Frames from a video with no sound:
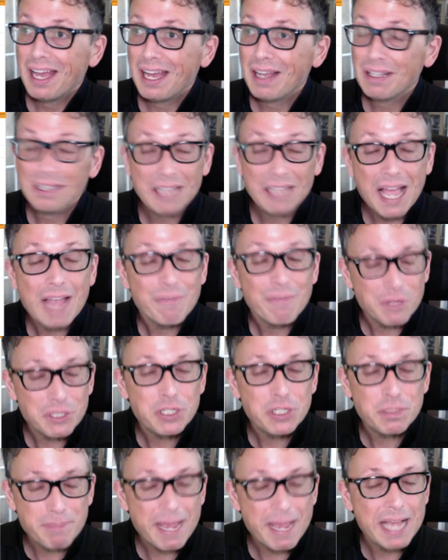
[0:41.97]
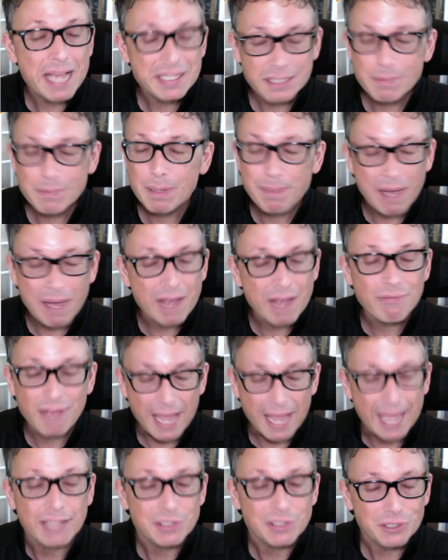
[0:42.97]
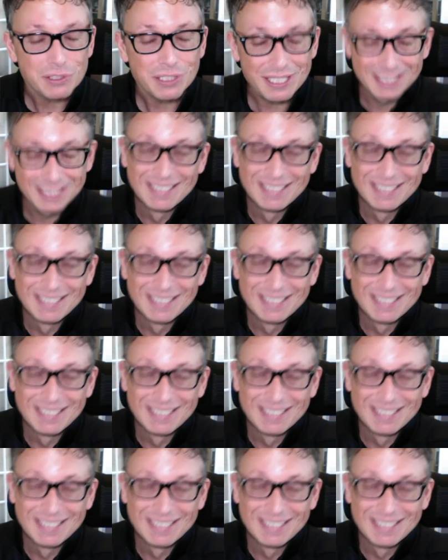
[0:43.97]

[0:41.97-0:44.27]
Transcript: life is just passing me by fast.